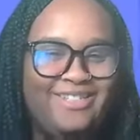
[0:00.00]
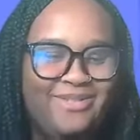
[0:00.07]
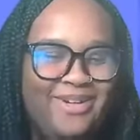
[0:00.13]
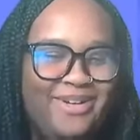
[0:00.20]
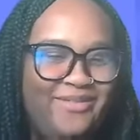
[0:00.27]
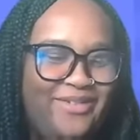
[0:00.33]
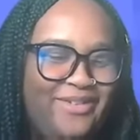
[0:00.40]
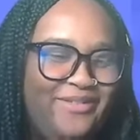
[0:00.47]
Thanks,
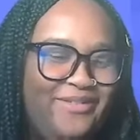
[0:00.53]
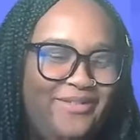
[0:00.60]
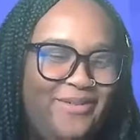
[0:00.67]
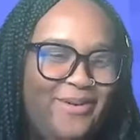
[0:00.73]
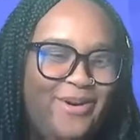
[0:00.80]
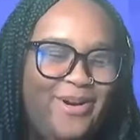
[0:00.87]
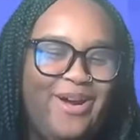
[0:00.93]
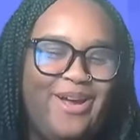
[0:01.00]
Raven,
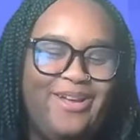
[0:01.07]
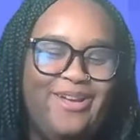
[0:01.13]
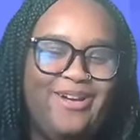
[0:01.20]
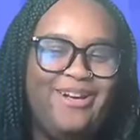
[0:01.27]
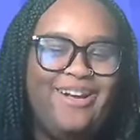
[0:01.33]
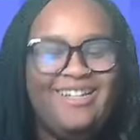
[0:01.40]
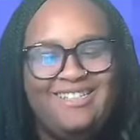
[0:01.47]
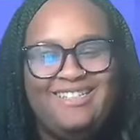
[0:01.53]
for
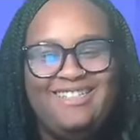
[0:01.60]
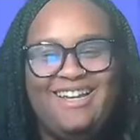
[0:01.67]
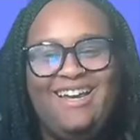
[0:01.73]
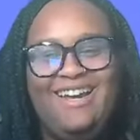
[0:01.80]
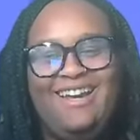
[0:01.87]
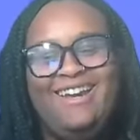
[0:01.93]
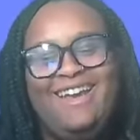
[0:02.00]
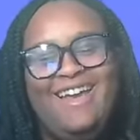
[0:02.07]
your
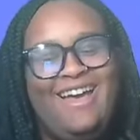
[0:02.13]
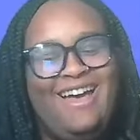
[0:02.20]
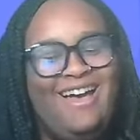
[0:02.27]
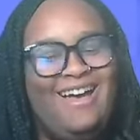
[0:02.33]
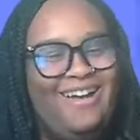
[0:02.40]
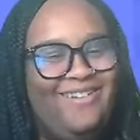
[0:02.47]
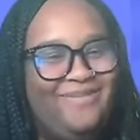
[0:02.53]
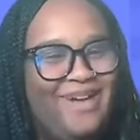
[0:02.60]
insight.
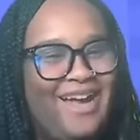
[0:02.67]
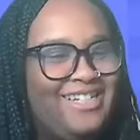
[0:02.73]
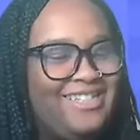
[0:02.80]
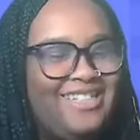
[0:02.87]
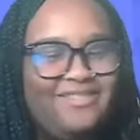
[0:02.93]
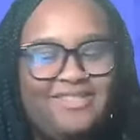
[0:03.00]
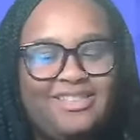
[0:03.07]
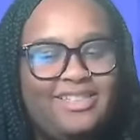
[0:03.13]
I
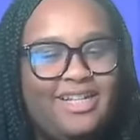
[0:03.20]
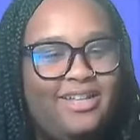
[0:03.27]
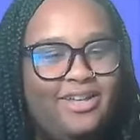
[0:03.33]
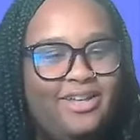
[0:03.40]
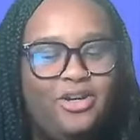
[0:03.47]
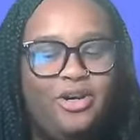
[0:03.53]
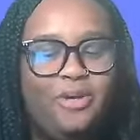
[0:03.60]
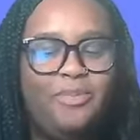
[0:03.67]
just have to say,
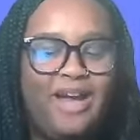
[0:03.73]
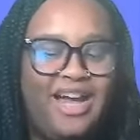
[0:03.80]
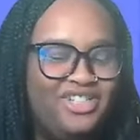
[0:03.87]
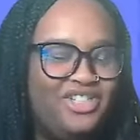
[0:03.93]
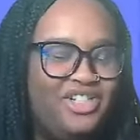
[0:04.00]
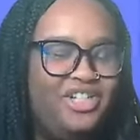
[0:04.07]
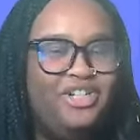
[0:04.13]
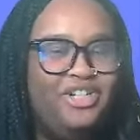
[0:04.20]
like, your
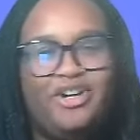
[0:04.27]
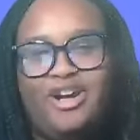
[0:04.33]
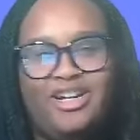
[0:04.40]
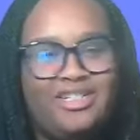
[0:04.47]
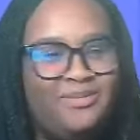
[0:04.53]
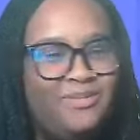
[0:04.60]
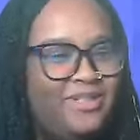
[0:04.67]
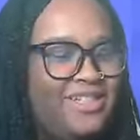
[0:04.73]
passion and your
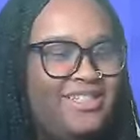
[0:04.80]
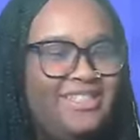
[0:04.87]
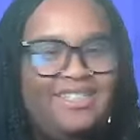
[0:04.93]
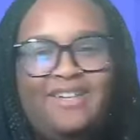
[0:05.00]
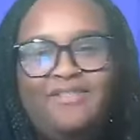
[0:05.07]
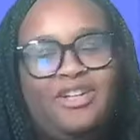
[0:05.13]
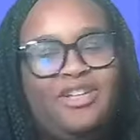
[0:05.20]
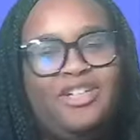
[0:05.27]
expertise
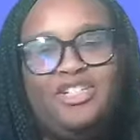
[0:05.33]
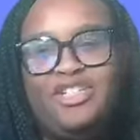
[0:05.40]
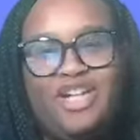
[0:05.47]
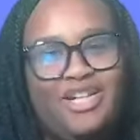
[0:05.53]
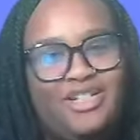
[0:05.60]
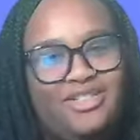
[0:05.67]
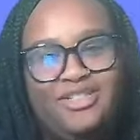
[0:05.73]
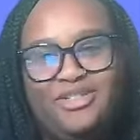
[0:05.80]
definitely
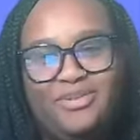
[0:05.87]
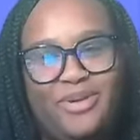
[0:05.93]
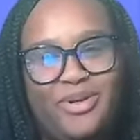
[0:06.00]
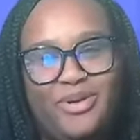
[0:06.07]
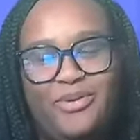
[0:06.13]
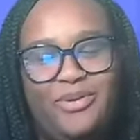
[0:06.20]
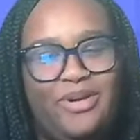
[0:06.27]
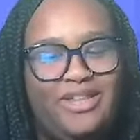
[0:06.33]
shines
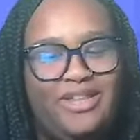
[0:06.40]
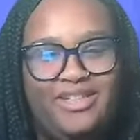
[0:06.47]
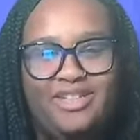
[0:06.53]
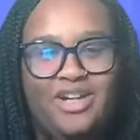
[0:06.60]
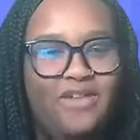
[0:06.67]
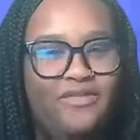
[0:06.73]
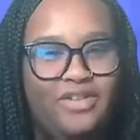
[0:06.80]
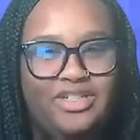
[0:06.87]
through in
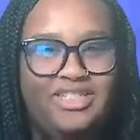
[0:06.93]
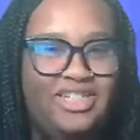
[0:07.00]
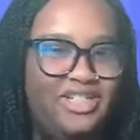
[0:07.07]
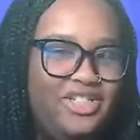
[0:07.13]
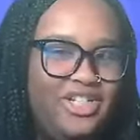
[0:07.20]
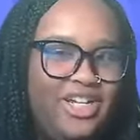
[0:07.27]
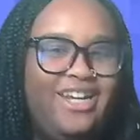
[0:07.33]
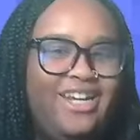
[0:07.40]
this
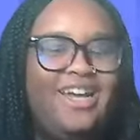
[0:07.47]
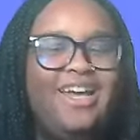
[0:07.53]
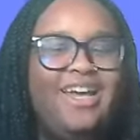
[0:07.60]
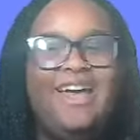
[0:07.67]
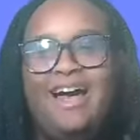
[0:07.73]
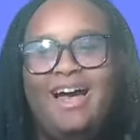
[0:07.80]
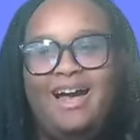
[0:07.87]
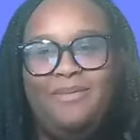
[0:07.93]
conversation.
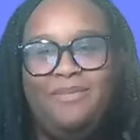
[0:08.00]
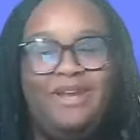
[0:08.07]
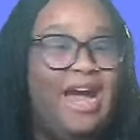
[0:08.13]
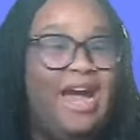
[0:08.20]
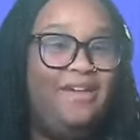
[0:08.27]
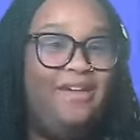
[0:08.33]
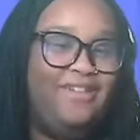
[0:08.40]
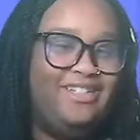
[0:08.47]
And
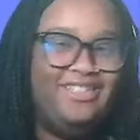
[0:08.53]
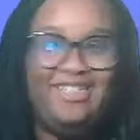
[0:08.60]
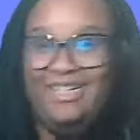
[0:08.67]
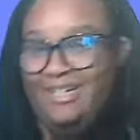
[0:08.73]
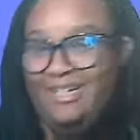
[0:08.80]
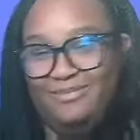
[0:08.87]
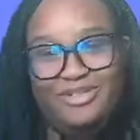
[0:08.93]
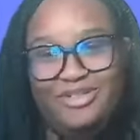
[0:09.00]
I felt it,
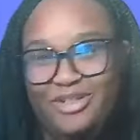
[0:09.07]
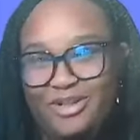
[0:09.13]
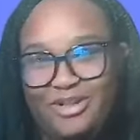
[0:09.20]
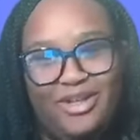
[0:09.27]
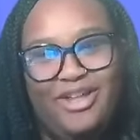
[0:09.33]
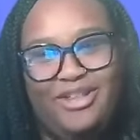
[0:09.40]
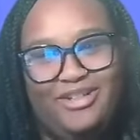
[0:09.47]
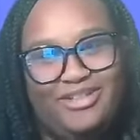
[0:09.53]
and I'm sure
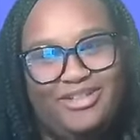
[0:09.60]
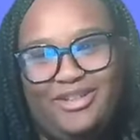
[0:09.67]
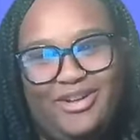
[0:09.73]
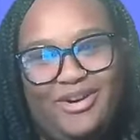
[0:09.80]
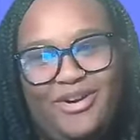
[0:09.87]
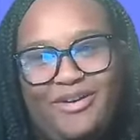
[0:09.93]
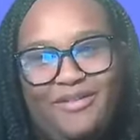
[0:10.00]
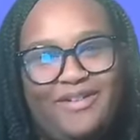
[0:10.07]
that others on
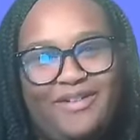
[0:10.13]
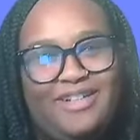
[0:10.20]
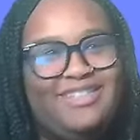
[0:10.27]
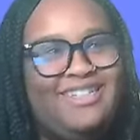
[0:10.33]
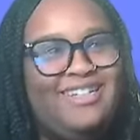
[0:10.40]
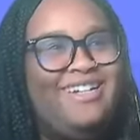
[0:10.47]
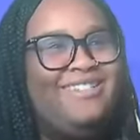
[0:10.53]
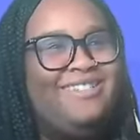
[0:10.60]
the call
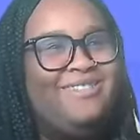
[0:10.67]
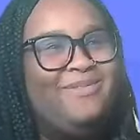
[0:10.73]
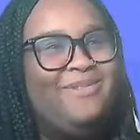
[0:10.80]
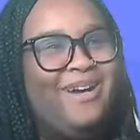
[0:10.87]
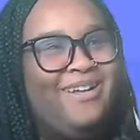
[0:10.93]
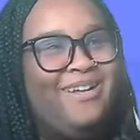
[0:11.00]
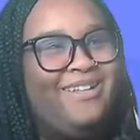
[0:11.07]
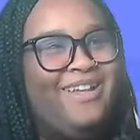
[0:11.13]
felt it as
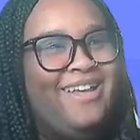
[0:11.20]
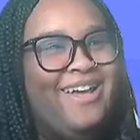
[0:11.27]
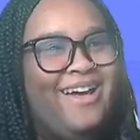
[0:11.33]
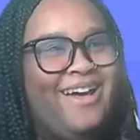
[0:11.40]
well.